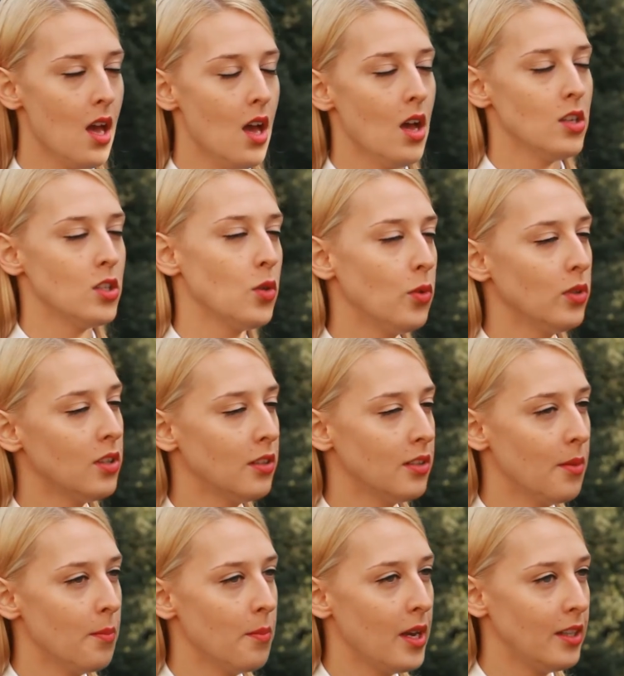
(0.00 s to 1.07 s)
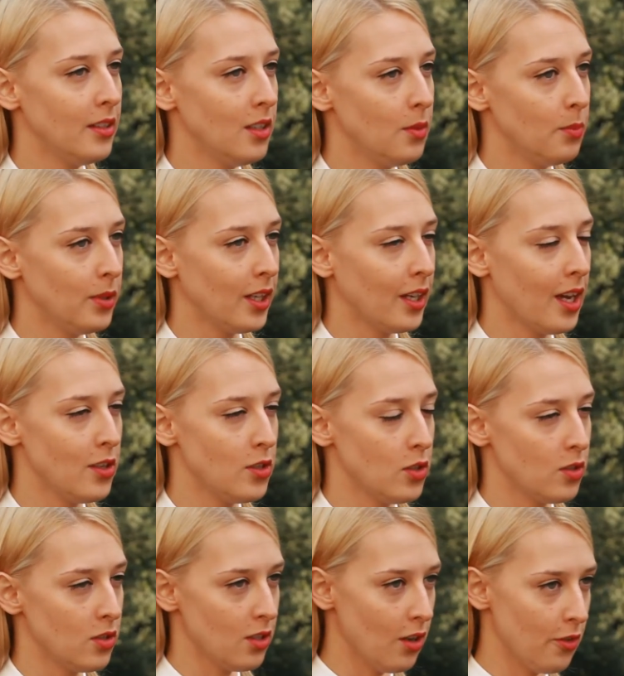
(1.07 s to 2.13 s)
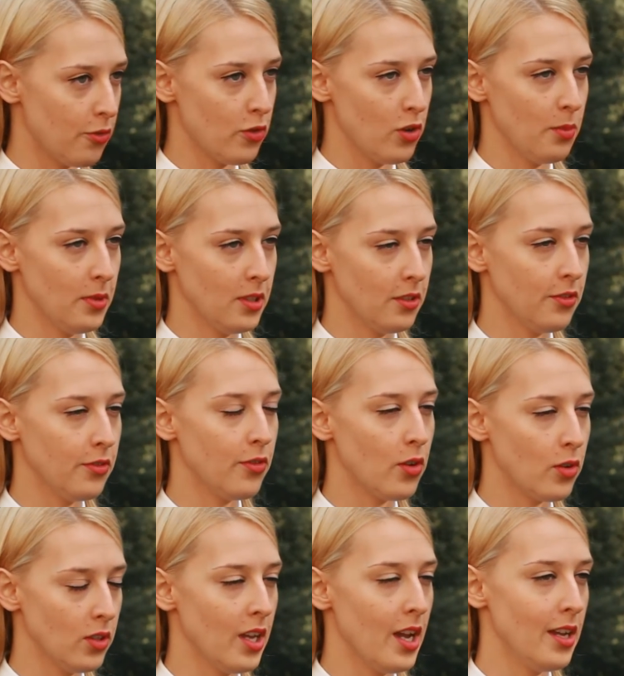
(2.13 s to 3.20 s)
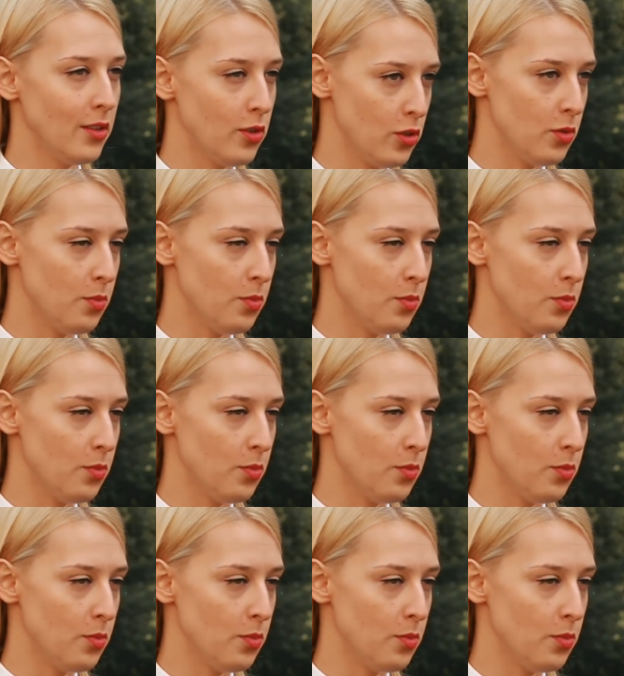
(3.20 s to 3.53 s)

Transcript: So what are the main implications of REMIT for the energy